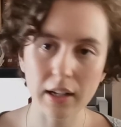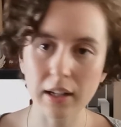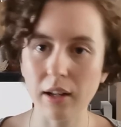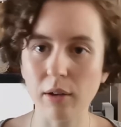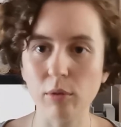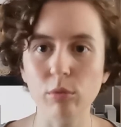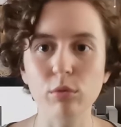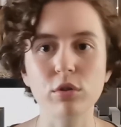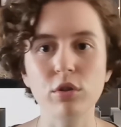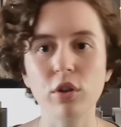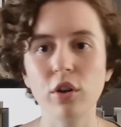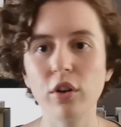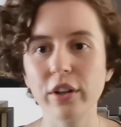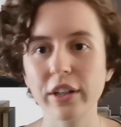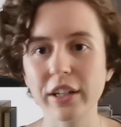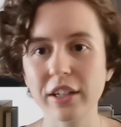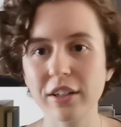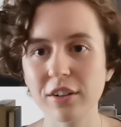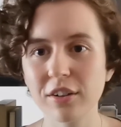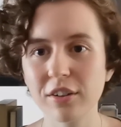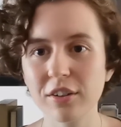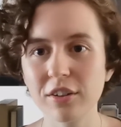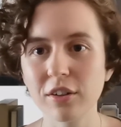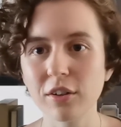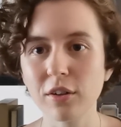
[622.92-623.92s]
And that was all
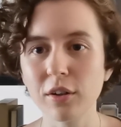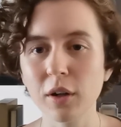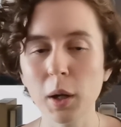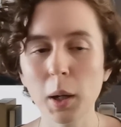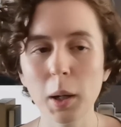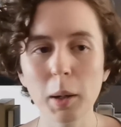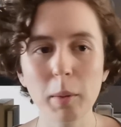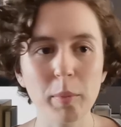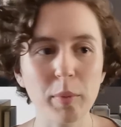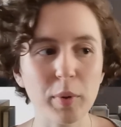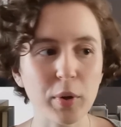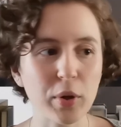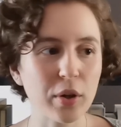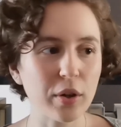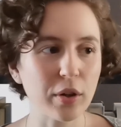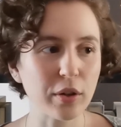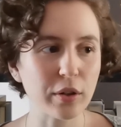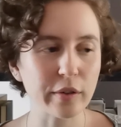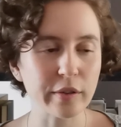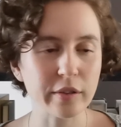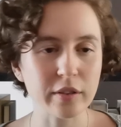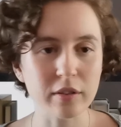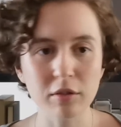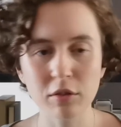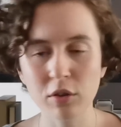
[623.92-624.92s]
I could do,
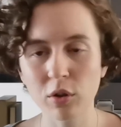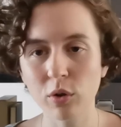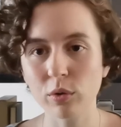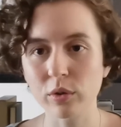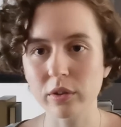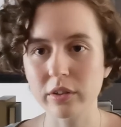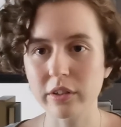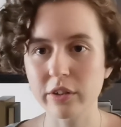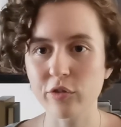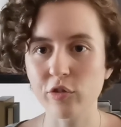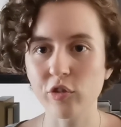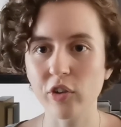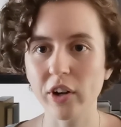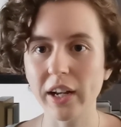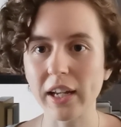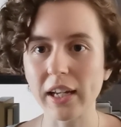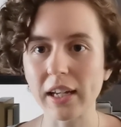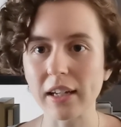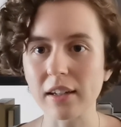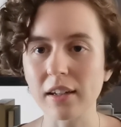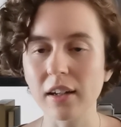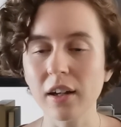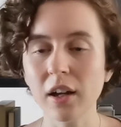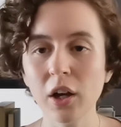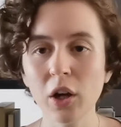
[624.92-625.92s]
because Coates'
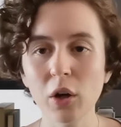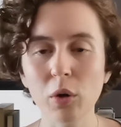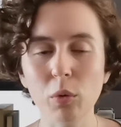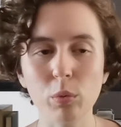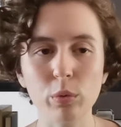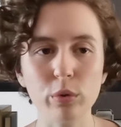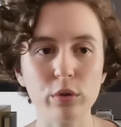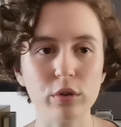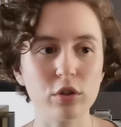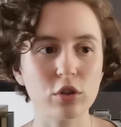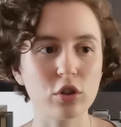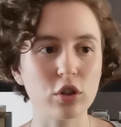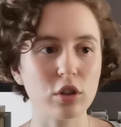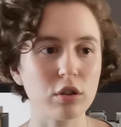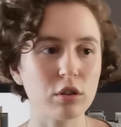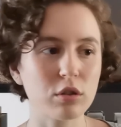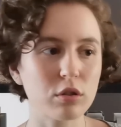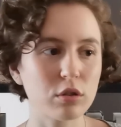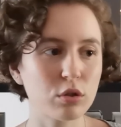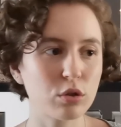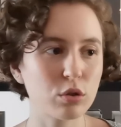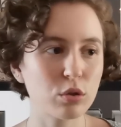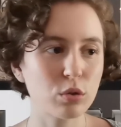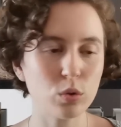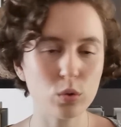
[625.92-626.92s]
writing was
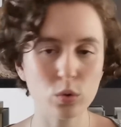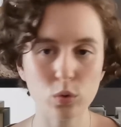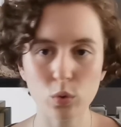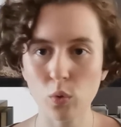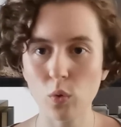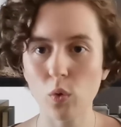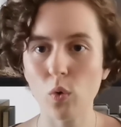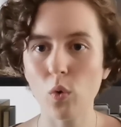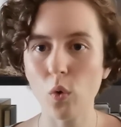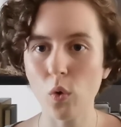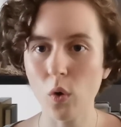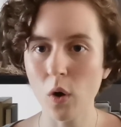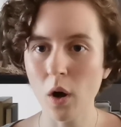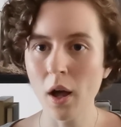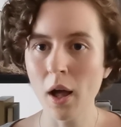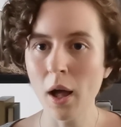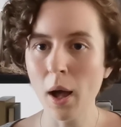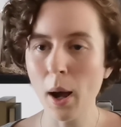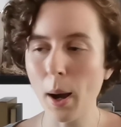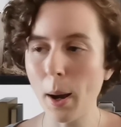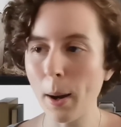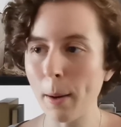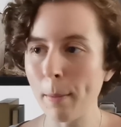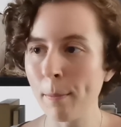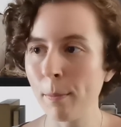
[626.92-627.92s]
just so
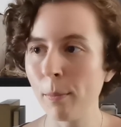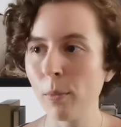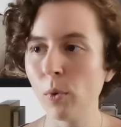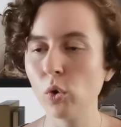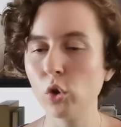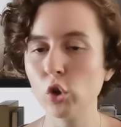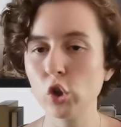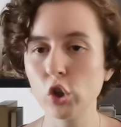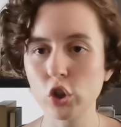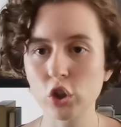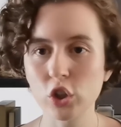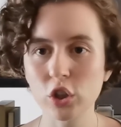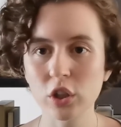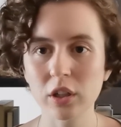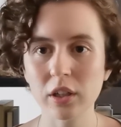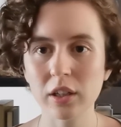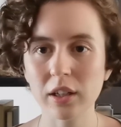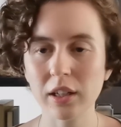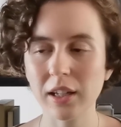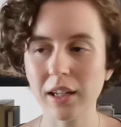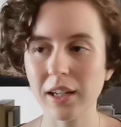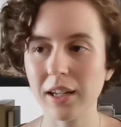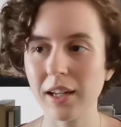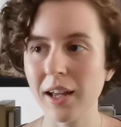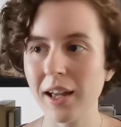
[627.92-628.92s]

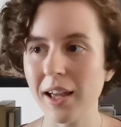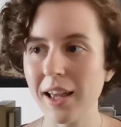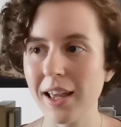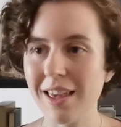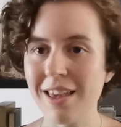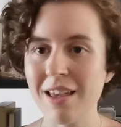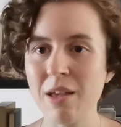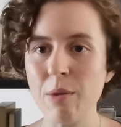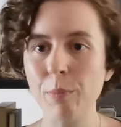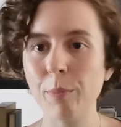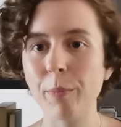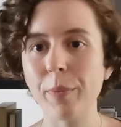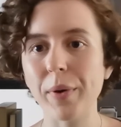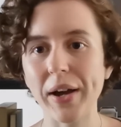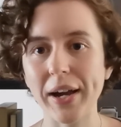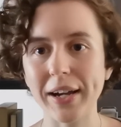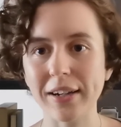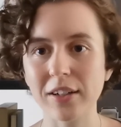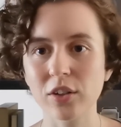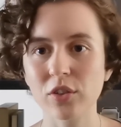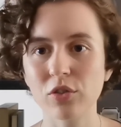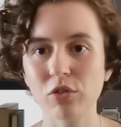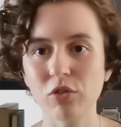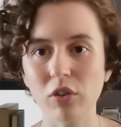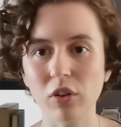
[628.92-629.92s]
emotionally
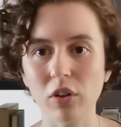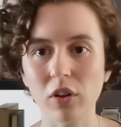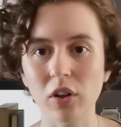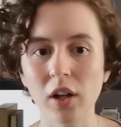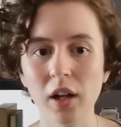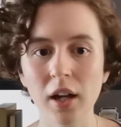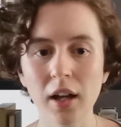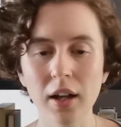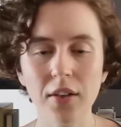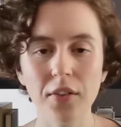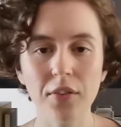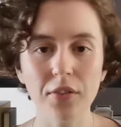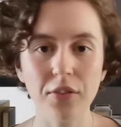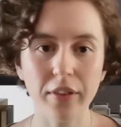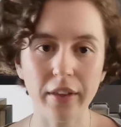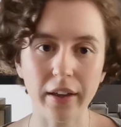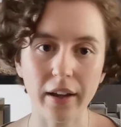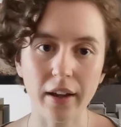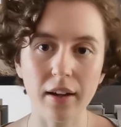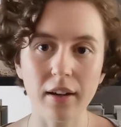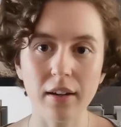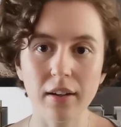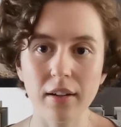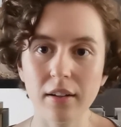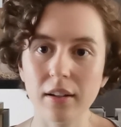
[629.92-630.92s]
impactful
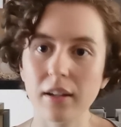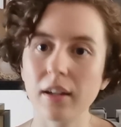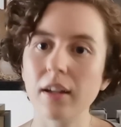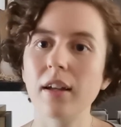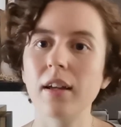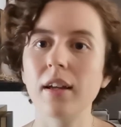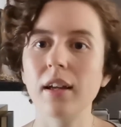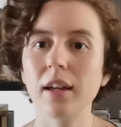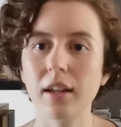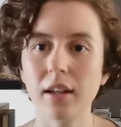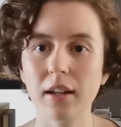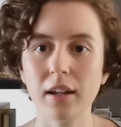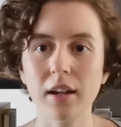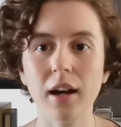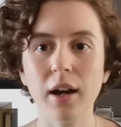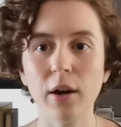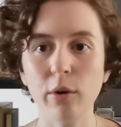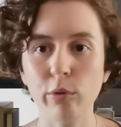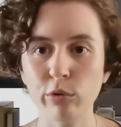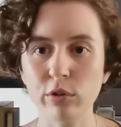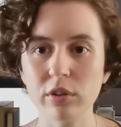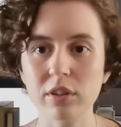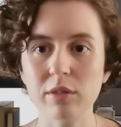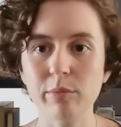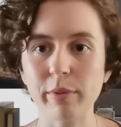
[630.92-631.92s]
that
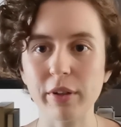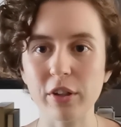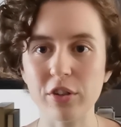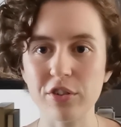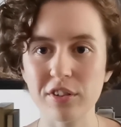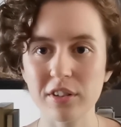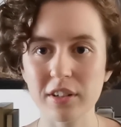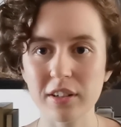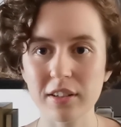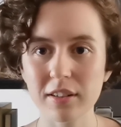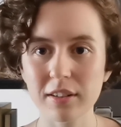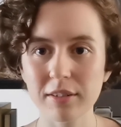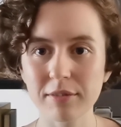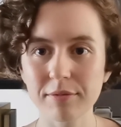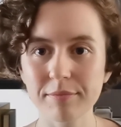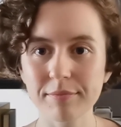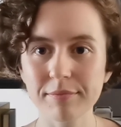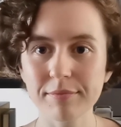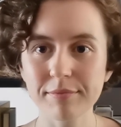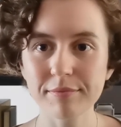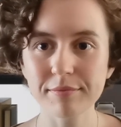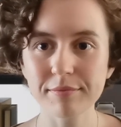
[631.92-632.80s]
I was speechless.